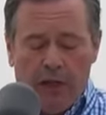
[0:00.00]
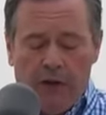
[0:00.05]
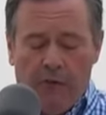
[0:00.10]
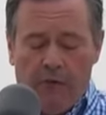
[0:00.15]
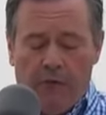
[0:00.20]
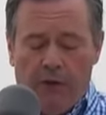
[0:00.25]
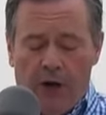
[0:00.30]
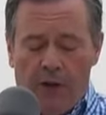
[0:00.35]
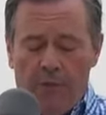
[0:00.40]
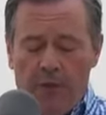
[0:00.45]

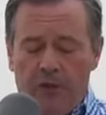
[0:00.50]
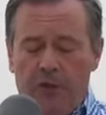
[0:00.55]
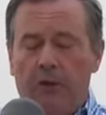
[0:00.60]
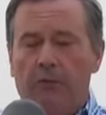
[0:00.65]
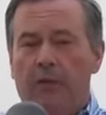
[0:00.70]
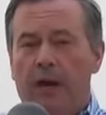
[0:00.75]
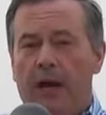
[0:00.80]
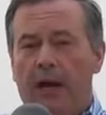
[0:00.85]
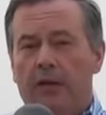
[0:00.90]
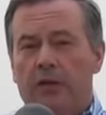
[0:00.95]
give farmers
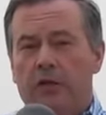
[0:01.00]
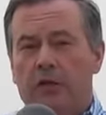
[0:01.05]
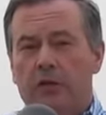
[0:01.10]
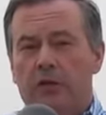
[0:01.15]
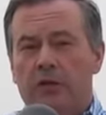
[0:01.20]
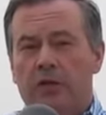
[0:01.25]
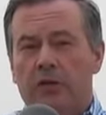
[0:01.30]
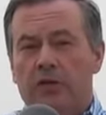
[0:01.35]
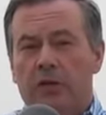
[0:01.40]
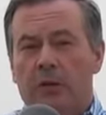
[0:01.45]
and
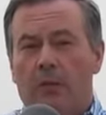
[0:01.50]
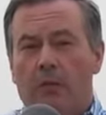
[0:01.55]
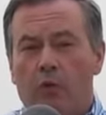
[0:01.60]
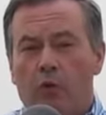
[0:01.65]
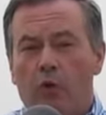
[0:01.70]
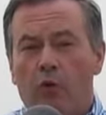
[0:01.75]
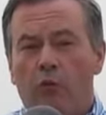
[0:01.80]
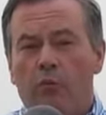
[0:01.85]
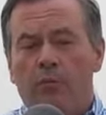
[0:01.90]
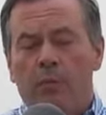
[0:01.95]
ranchers some
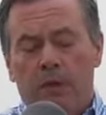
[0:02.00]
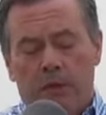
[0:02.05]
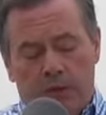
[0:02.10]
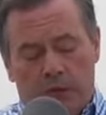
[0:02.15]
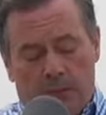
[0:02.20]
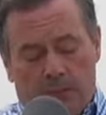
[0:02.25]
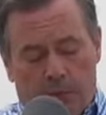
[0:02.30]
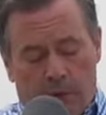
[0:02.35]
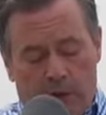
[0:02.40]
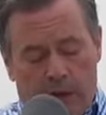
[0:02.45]
room
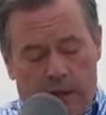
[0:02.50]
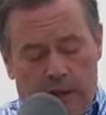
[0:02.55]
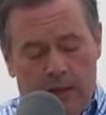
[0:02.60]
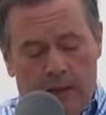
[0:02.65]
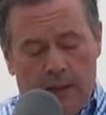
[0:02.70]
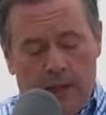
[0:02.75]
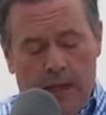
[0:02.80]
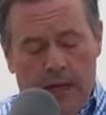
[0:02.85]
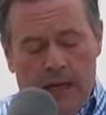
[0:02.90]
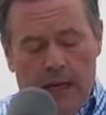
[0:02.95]
to breathe